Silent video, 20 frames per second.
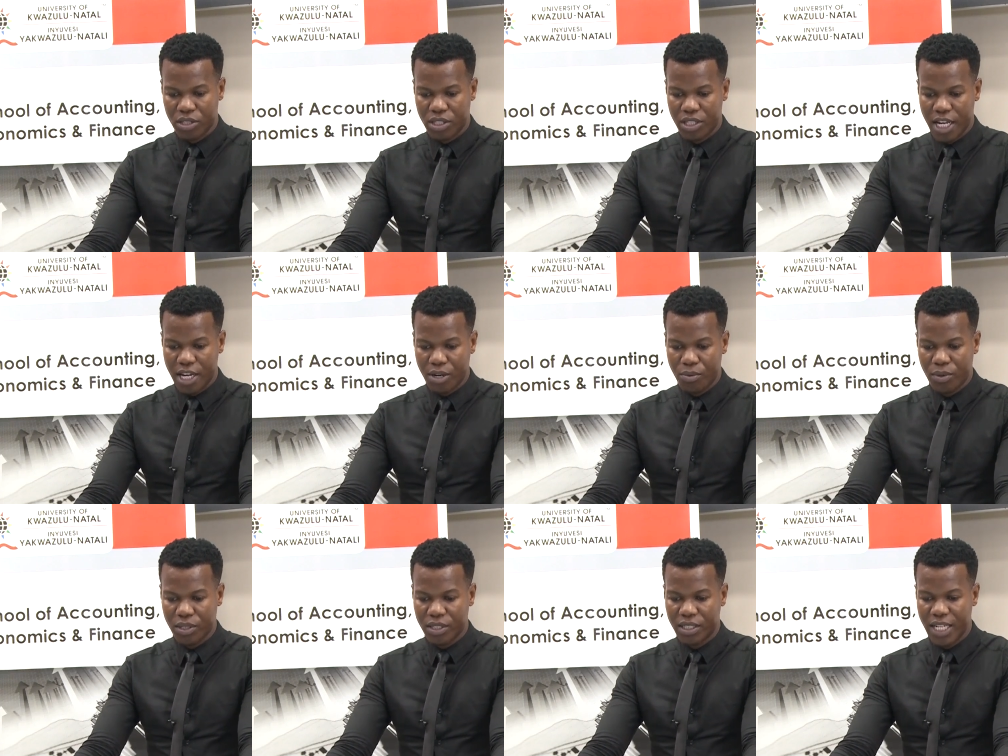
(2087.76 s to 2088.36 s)
that
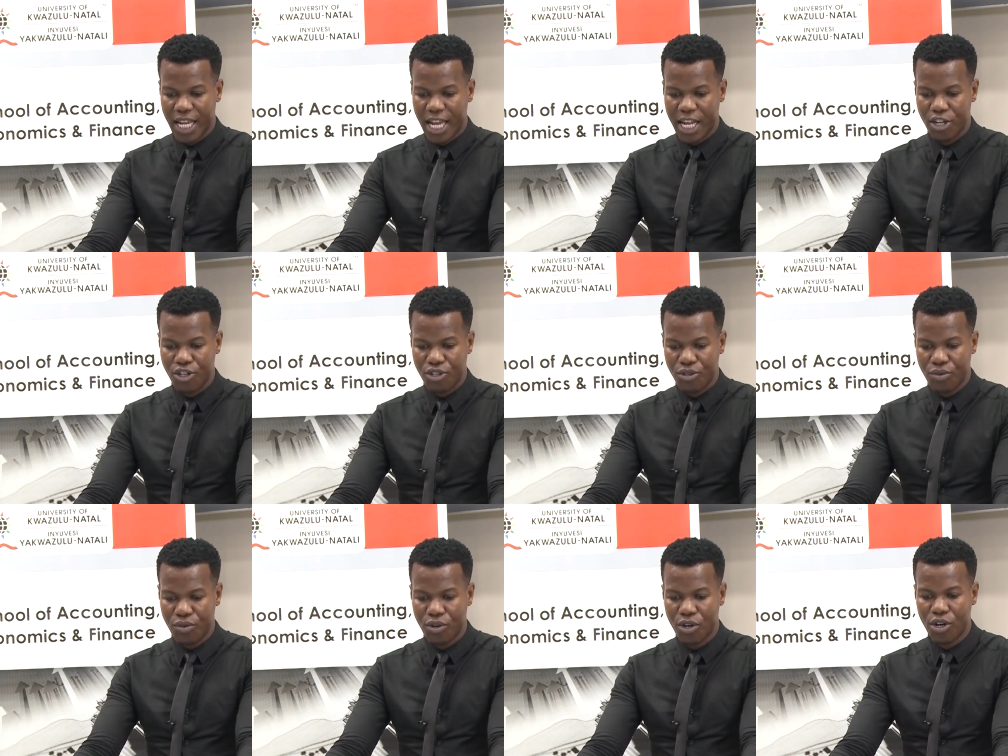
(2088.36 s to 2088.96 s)
will tell
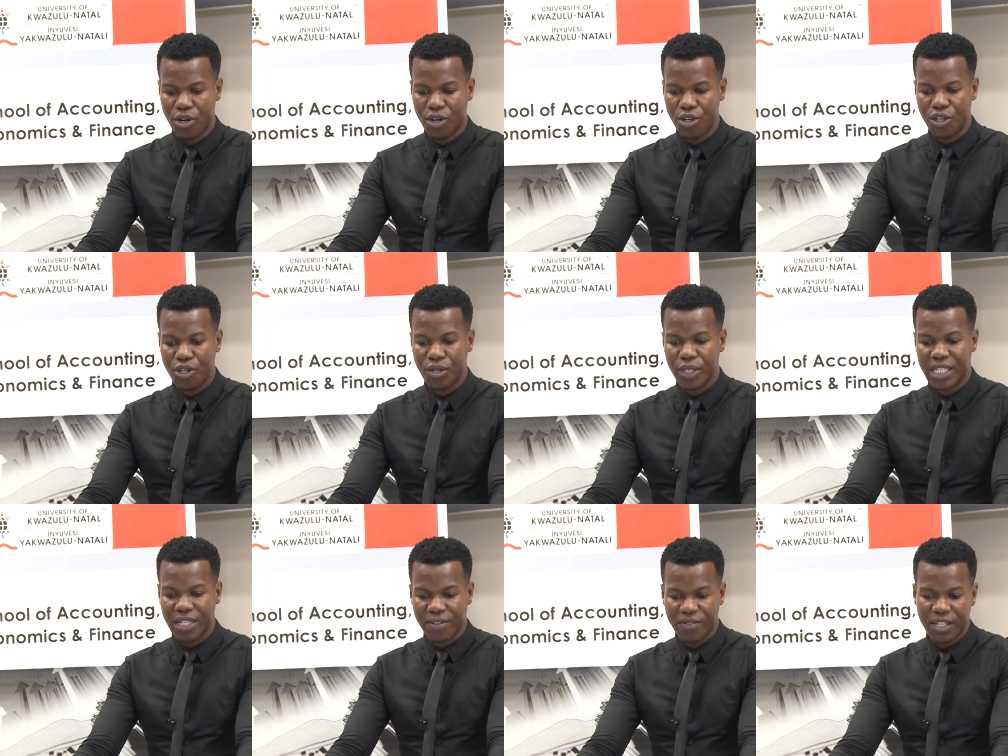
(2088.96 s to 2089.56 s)
you your
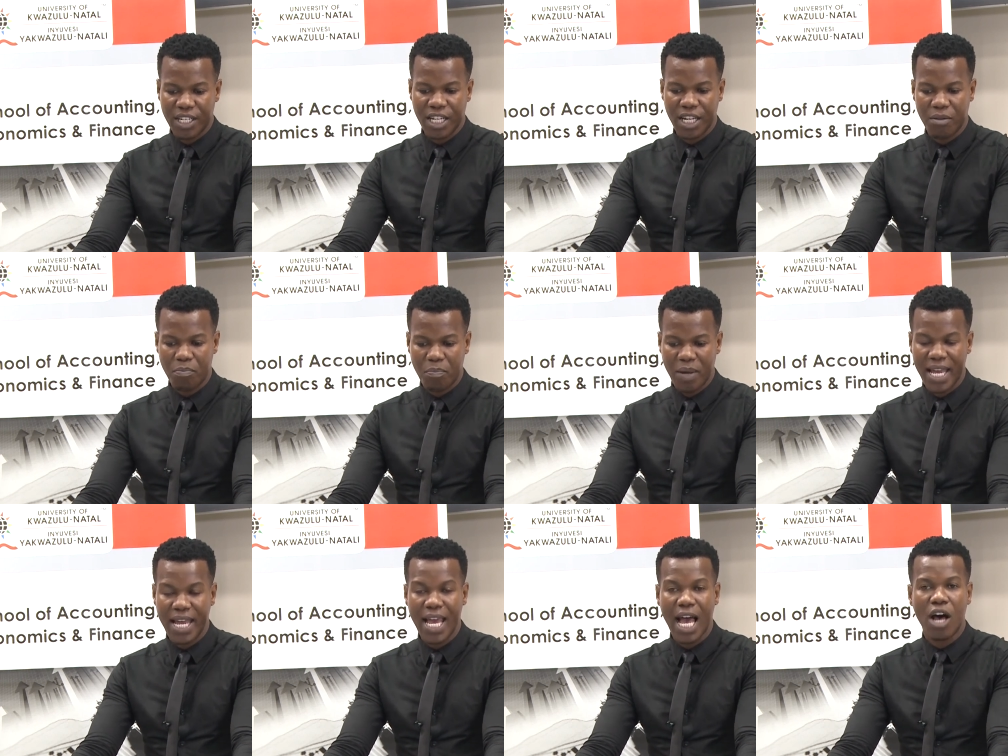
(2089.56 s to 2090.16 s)
dividend
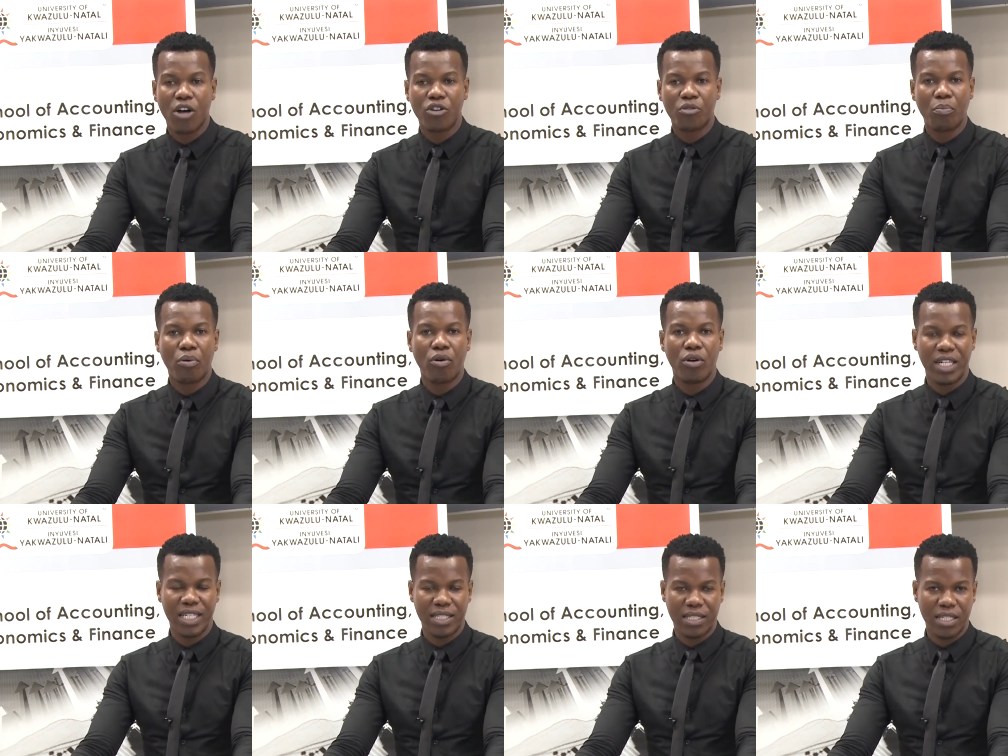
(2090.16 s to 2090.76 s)
payout
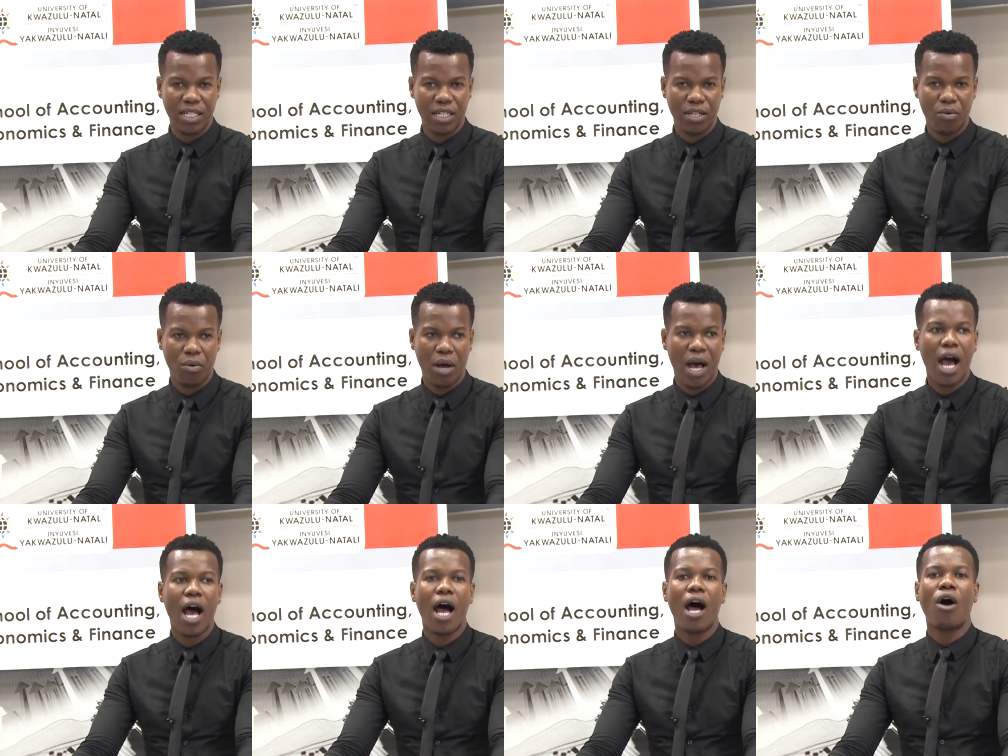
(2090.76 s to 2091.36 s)
policy.
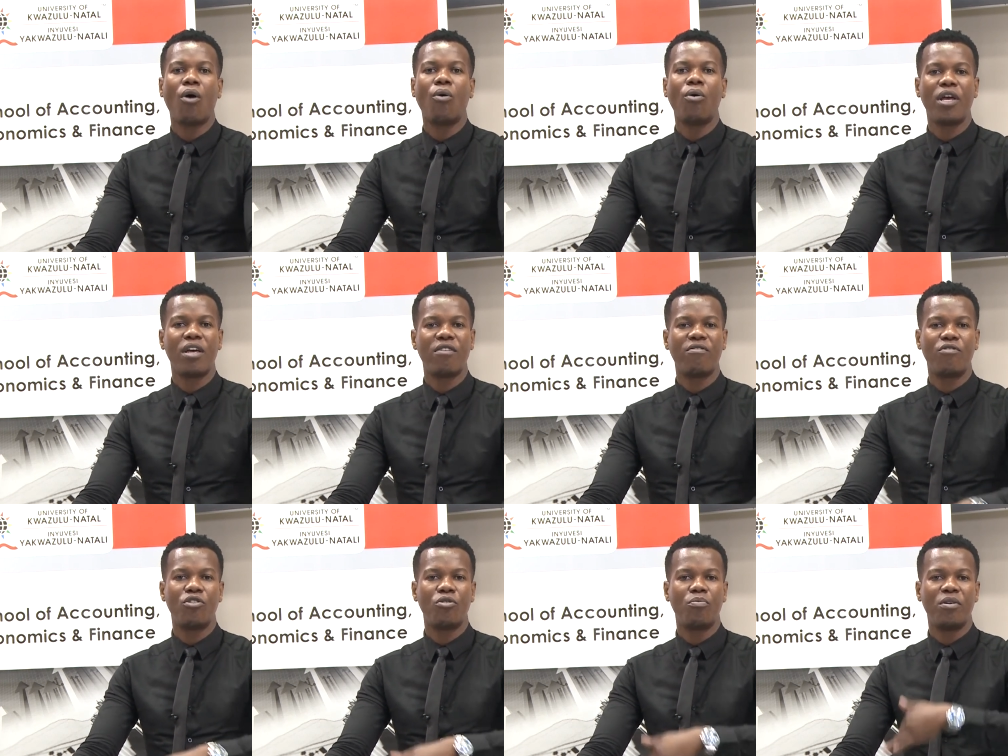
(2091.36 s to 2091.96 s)
How
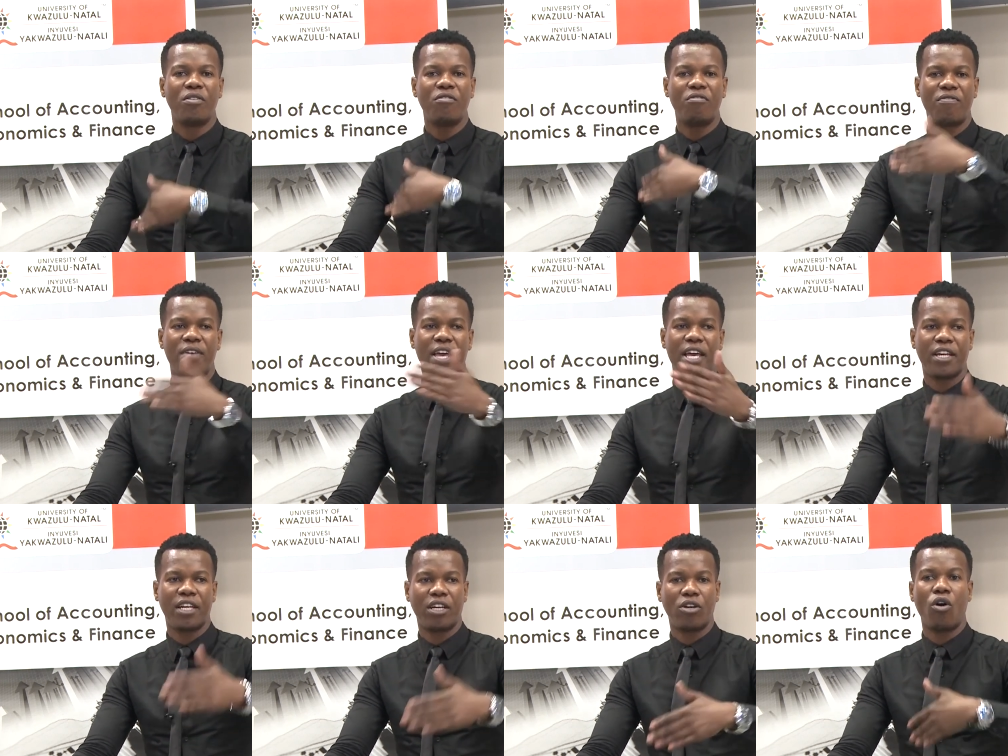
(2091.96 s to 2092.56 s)
have you been
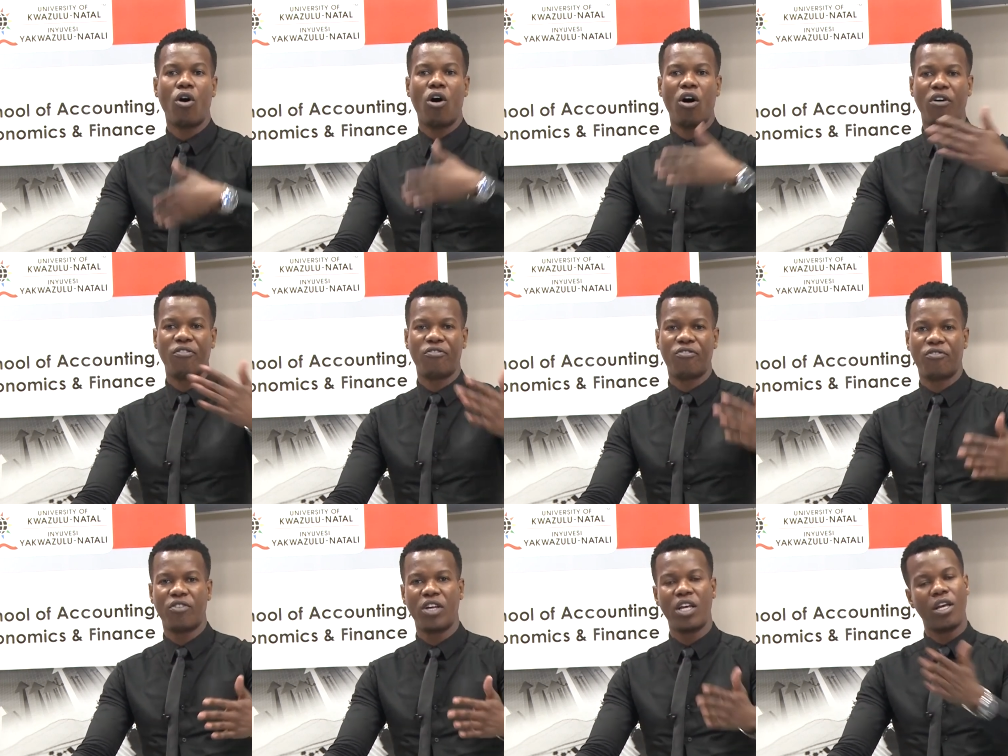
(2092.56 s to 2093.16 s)
faring
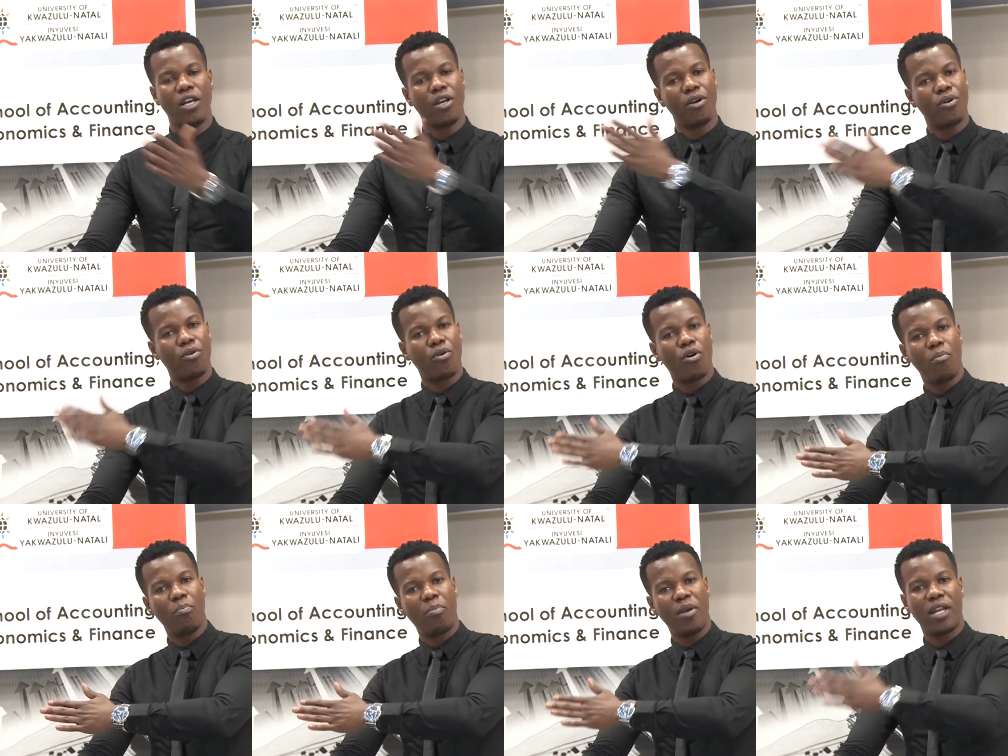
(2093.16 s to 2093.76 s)
off
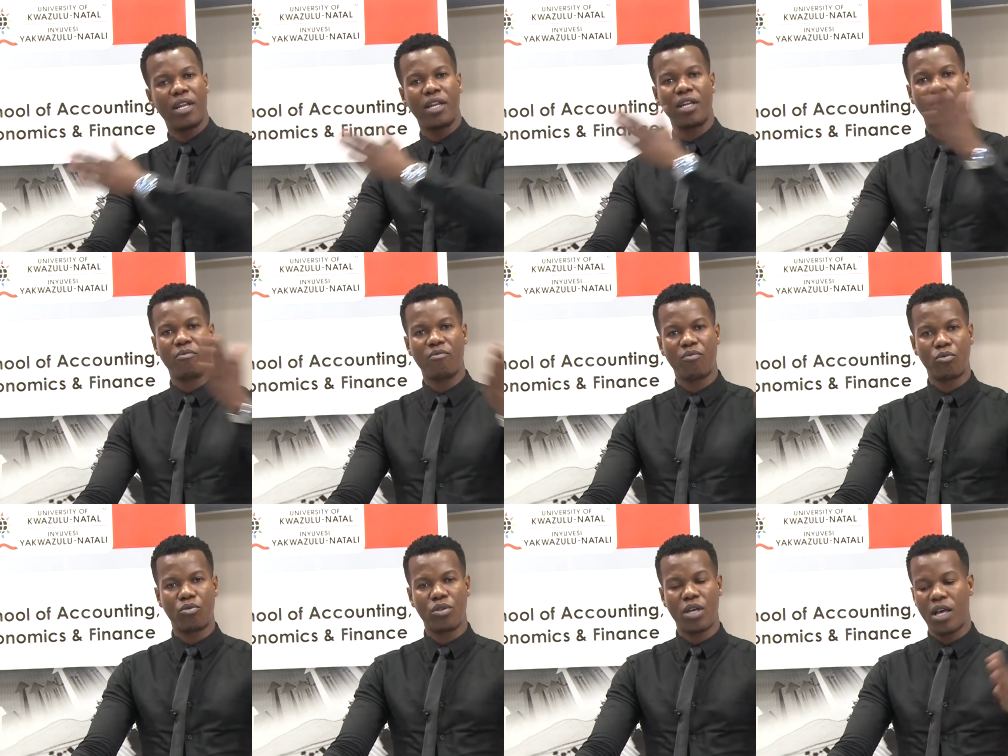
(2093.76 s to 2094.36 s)
comparing
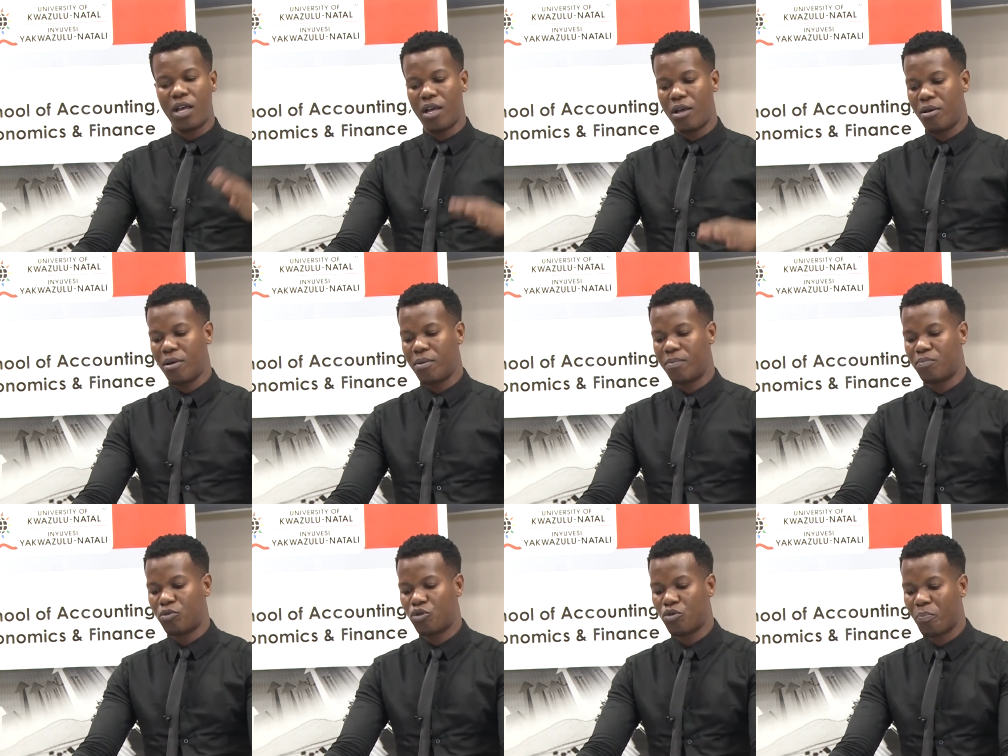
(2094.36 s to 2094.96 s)

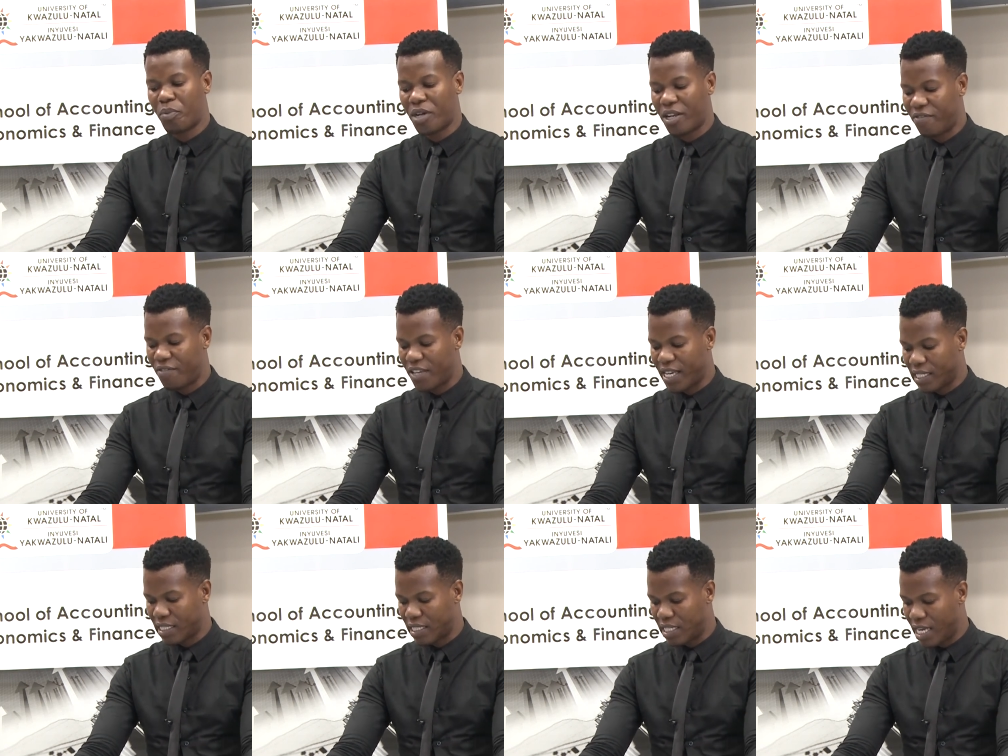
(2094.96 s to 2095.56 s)
to
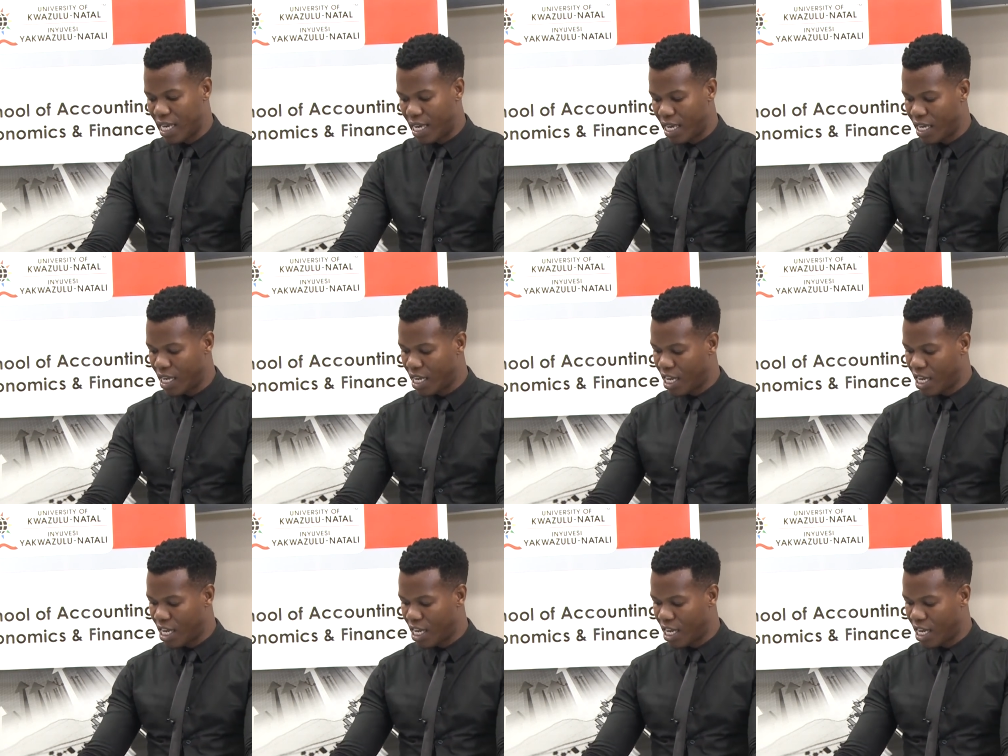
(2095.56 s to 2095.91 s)
previous year?